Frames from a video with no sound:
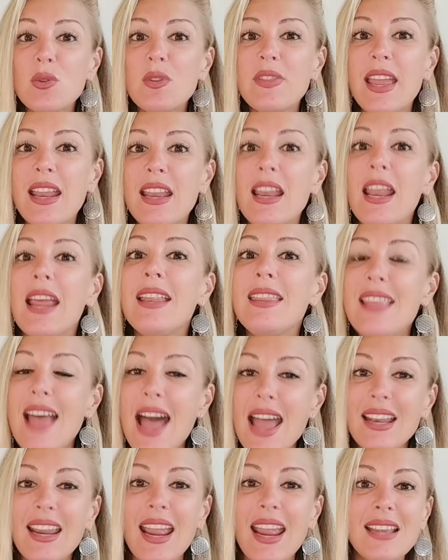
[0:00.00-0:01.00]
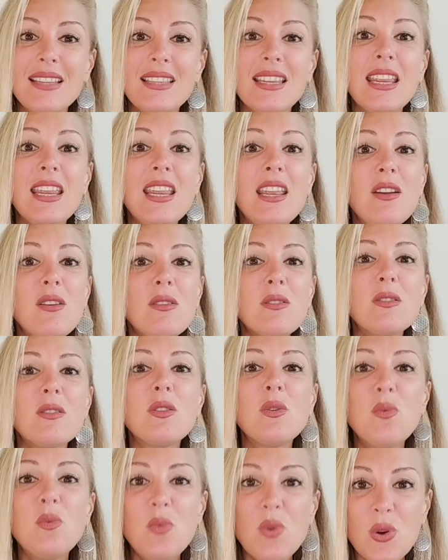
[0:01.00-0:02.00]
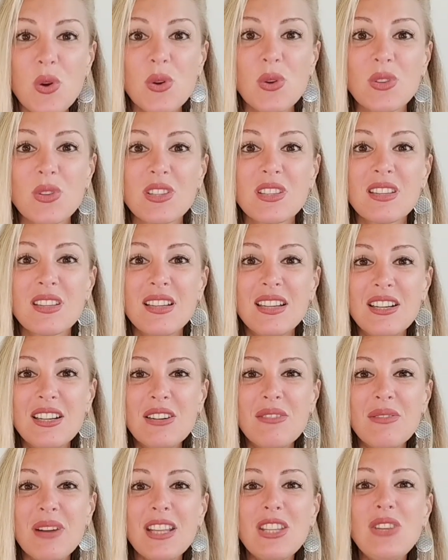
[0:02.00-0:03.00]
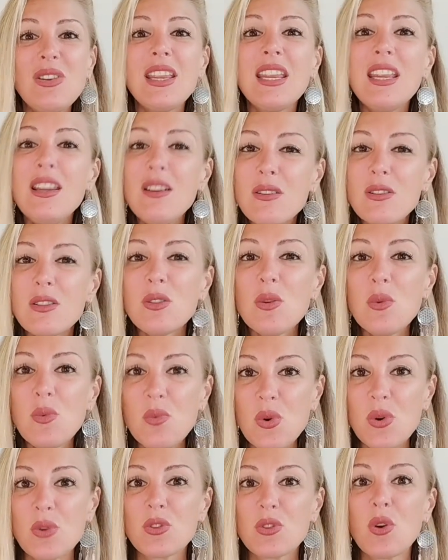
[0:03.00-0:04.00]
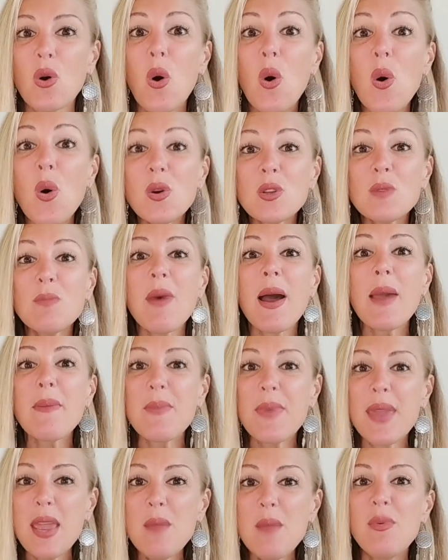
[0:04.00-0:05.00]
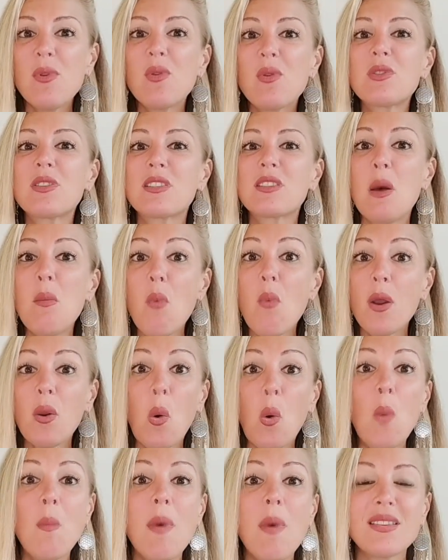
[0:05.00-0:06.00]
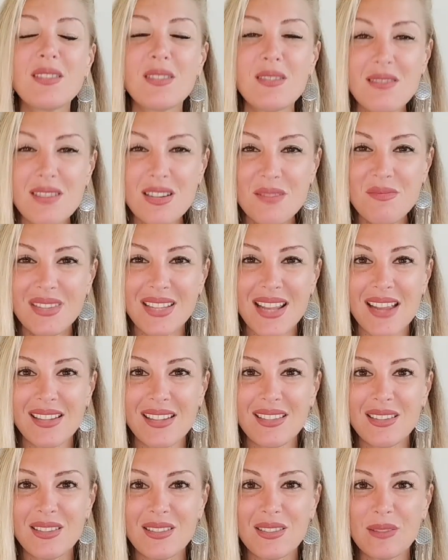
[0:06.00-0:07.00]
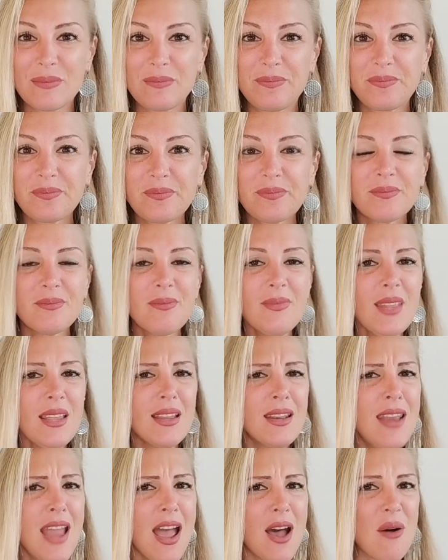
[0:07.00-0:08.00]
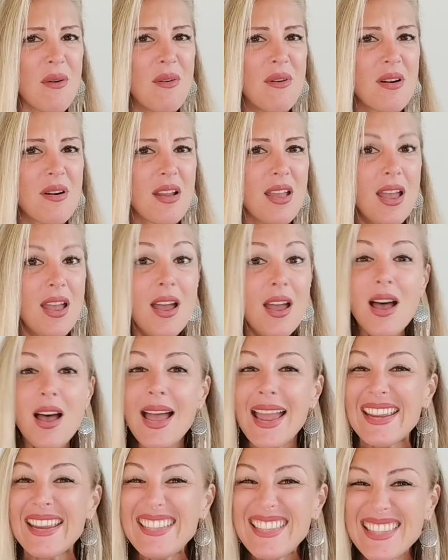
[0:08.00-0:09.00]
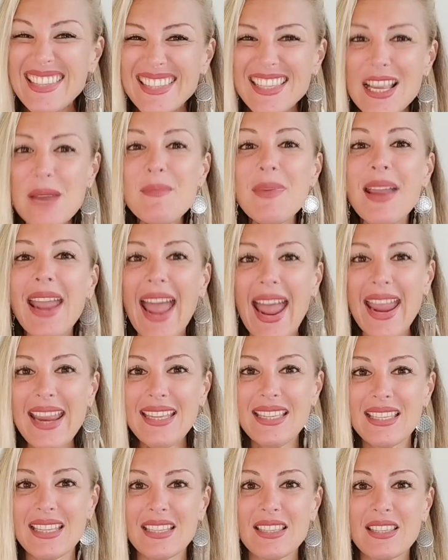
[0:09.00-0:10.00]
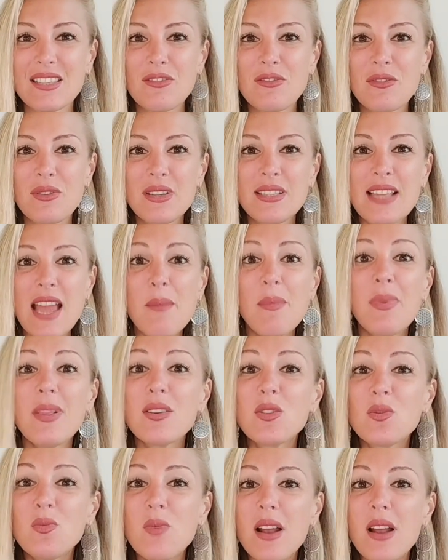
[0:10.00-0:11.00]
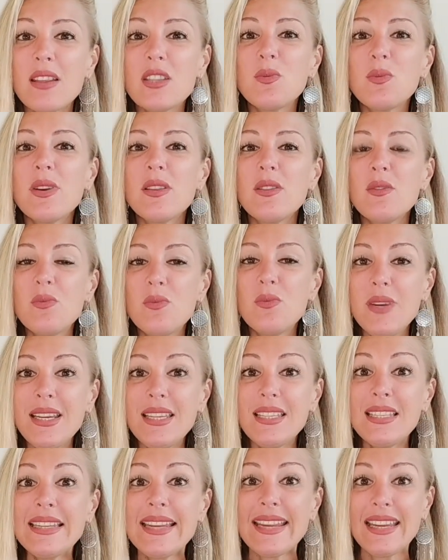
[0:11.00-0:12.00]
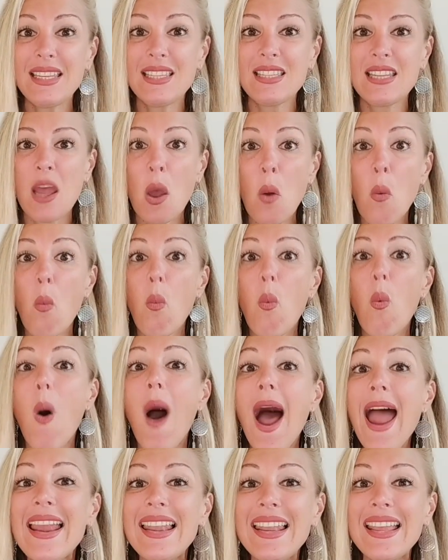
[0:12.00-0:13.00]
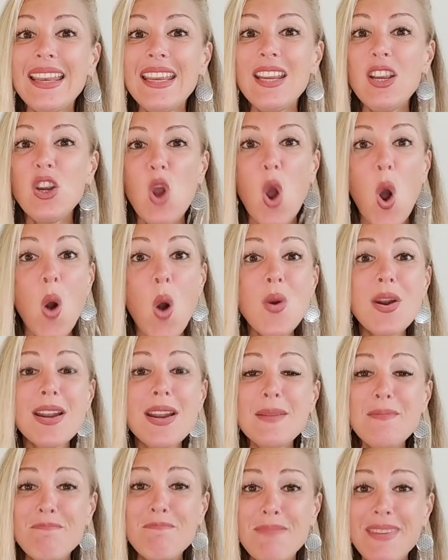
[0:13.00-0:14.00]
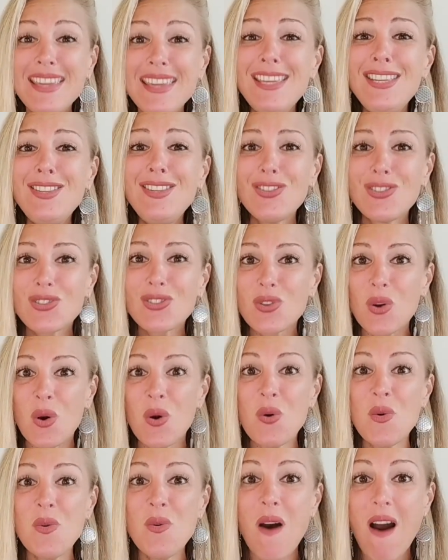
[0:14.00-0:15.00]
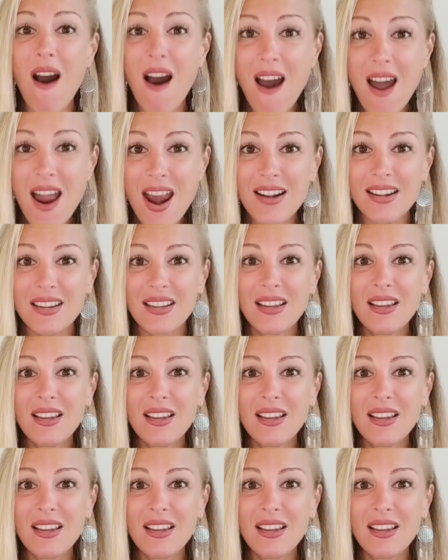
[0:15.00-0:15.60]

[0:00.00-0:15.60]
then, in that case, healed the wounds right? You healed the wounds caused by people or someone or by circumstances. Now, in some cases, for example, as well as where the reason is now why letting go can be so hard,